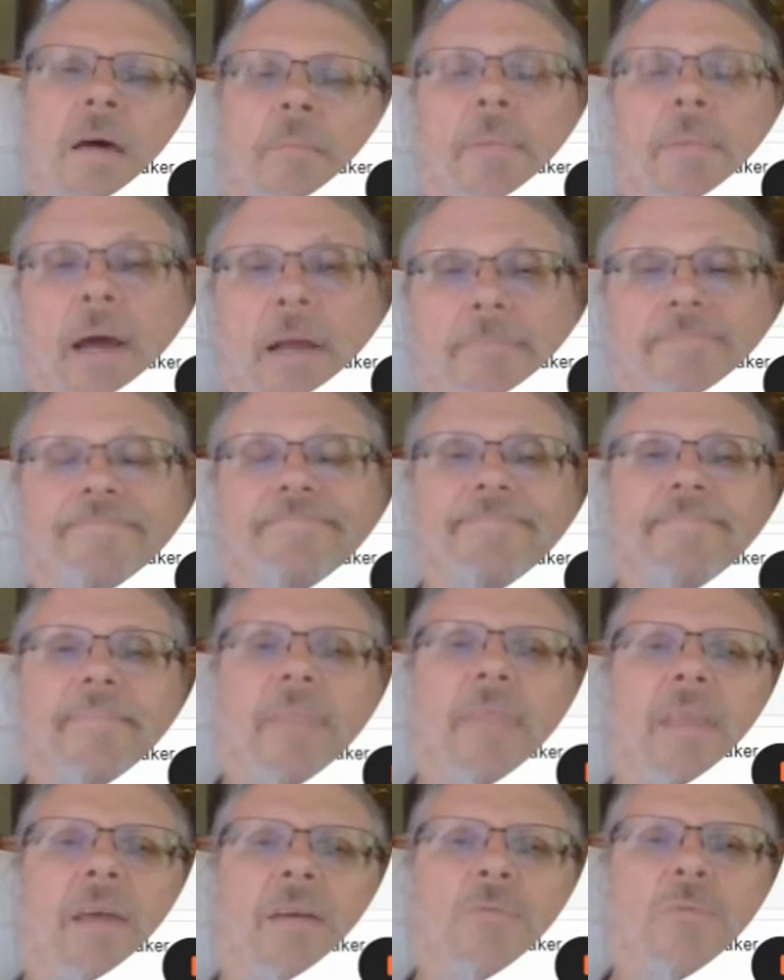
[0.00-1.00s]
But
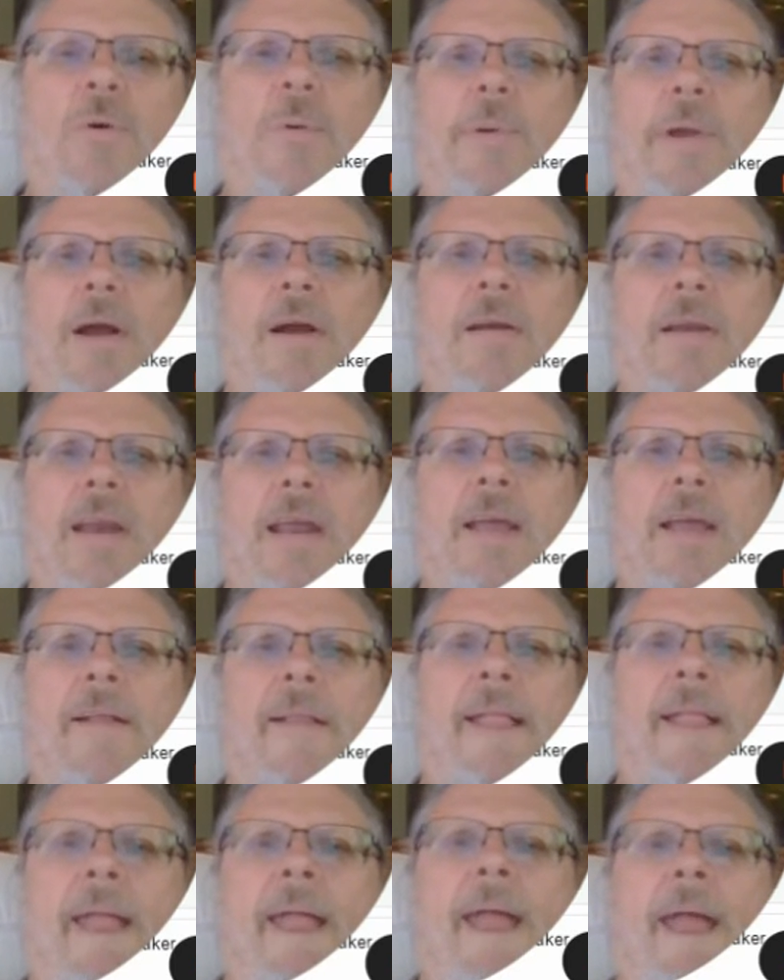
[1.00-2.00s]
that's where we are today.
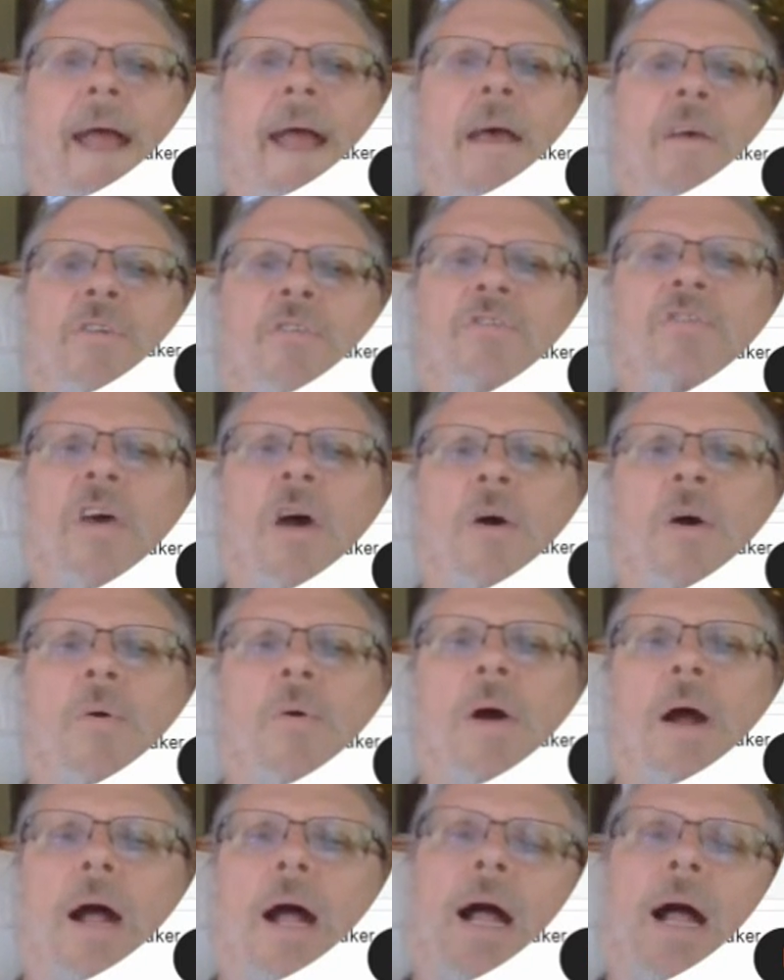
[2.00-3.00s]

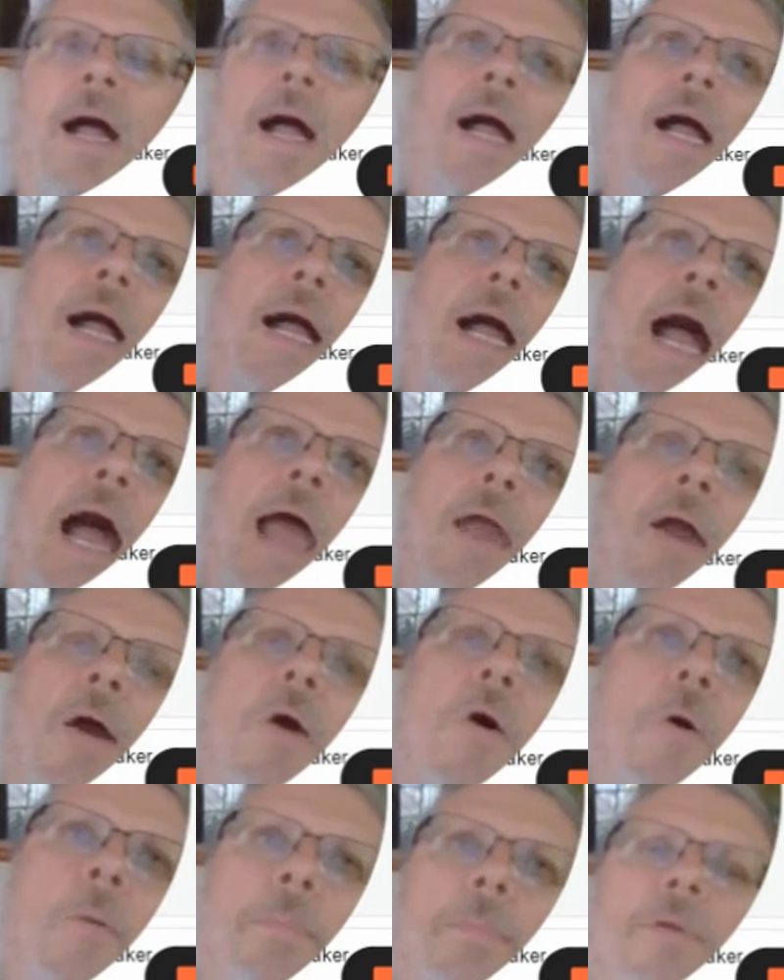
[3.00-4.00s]
So I
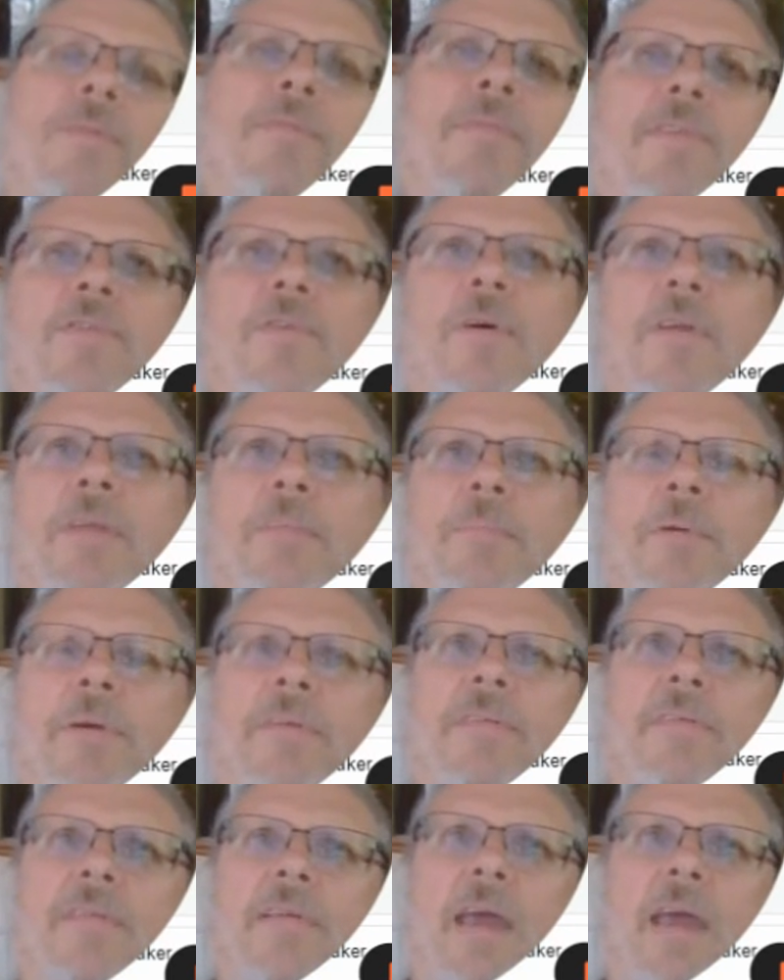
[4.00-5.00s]
hope you've enjoyed the
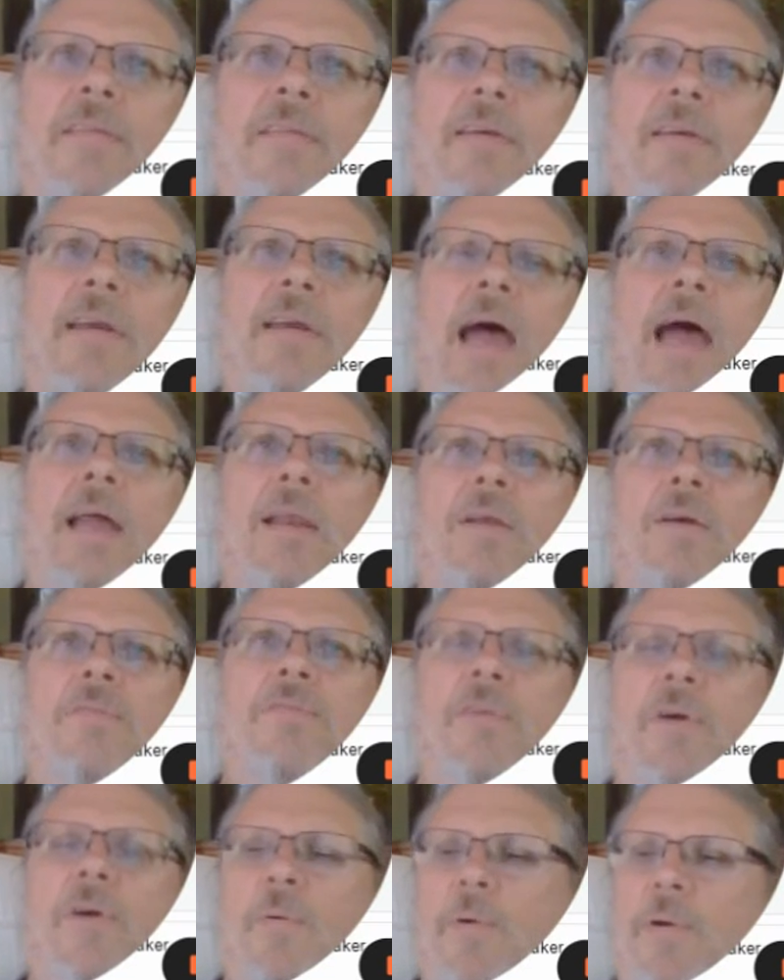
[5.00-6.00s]
presentation. I
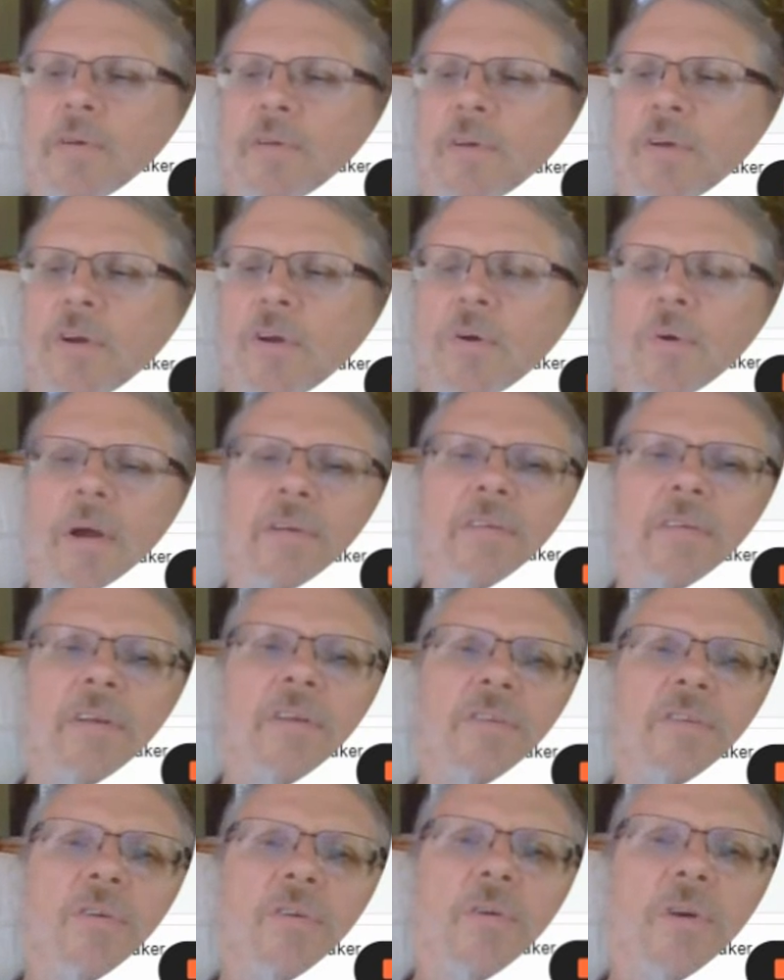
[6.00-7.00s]
look forward to your
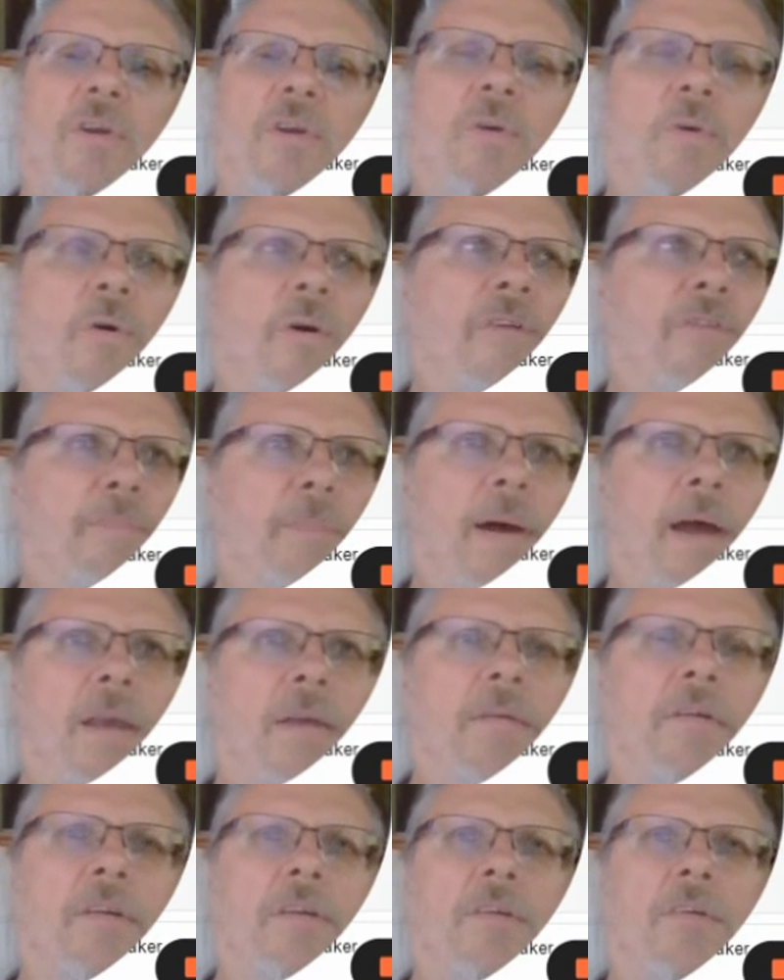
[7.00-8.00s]
questions. You can
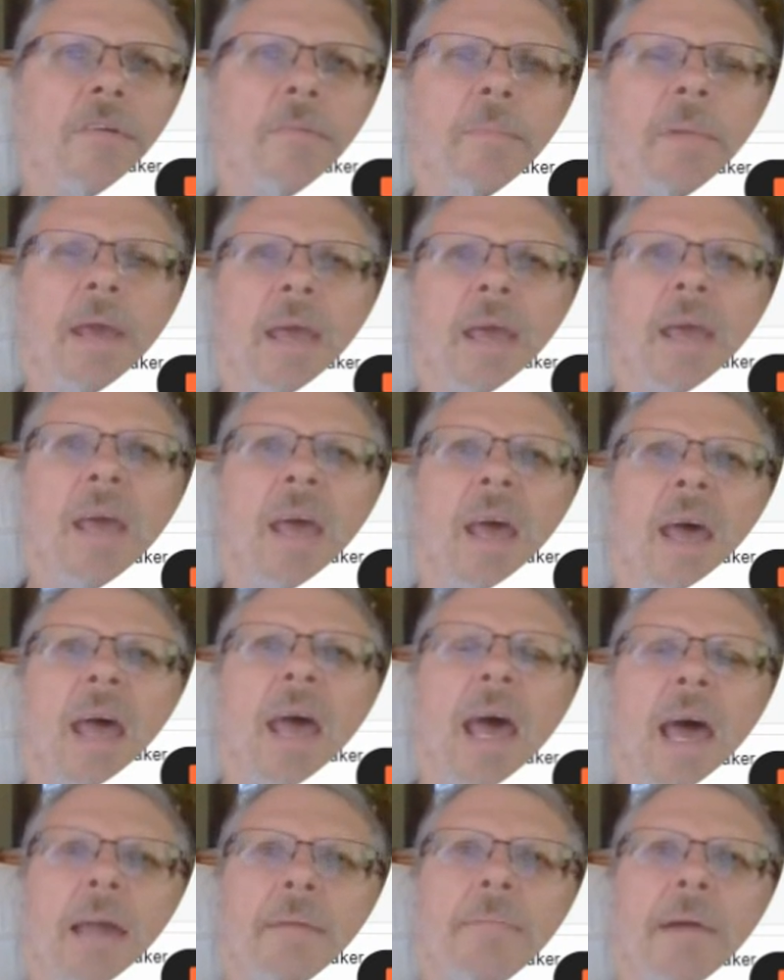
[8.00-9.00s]
correspond to me
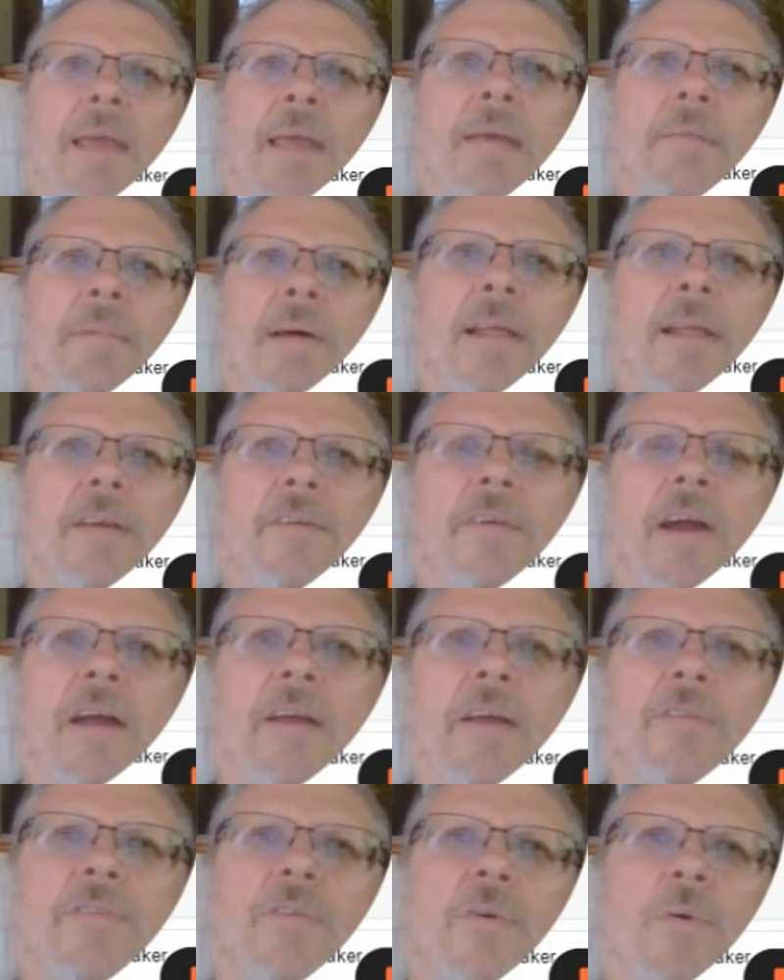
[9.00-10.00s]
at my email
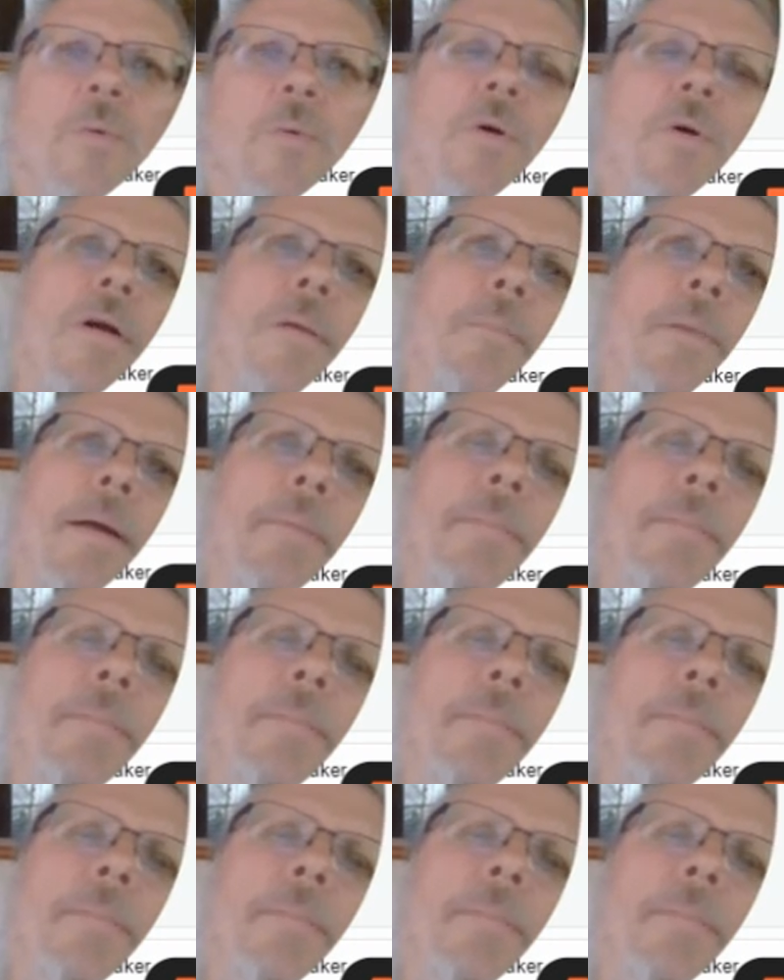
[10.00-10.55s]
address or by